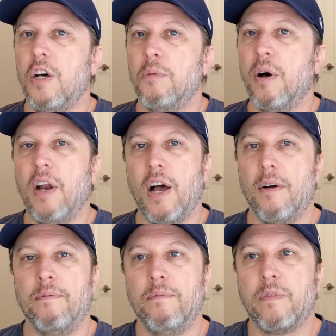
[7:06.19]
But
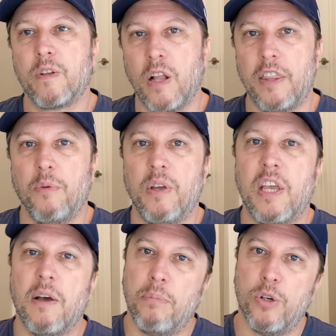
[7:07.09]
I'm glad that we
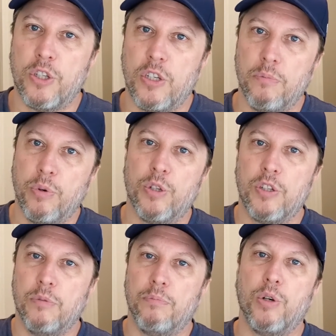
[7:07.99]
kept pushing and
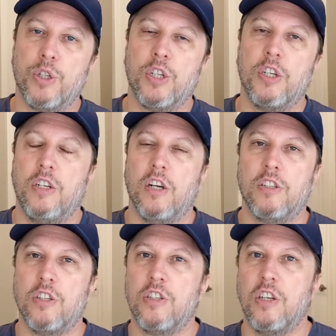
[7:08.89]
pushing and pushing and not
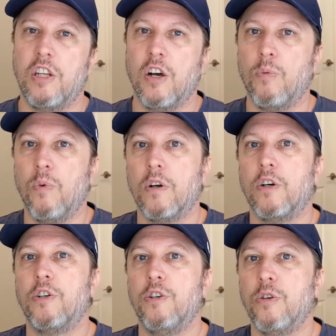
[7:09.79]
just sitting on one or
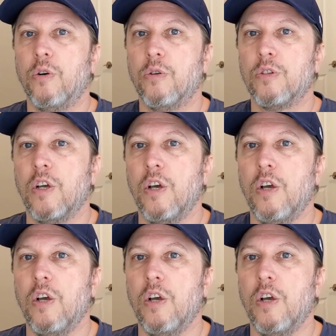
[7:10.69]
two goals,